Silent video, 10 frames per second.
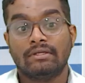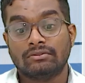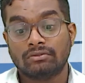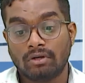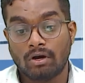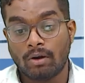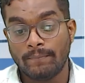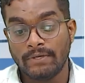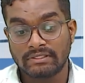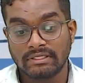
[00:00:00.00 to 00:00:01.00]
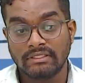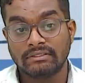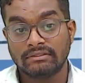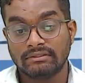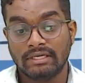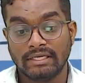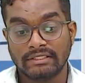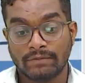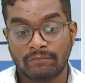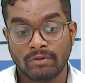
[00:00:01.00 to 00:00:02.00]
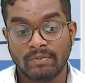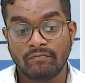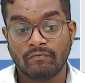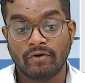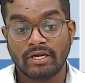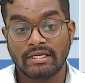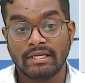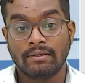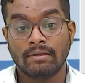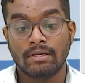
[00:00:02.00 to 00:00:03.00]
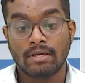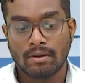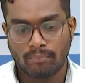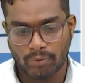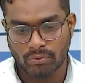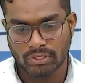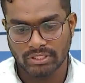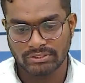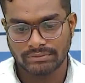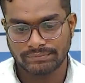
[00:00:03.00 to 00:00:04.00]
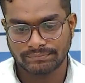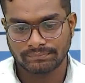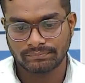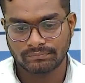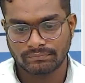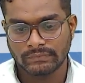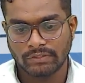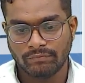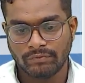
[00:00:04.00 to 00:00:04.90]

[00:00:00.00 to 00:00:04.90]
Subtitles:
So obviously the next step will be work in progress, which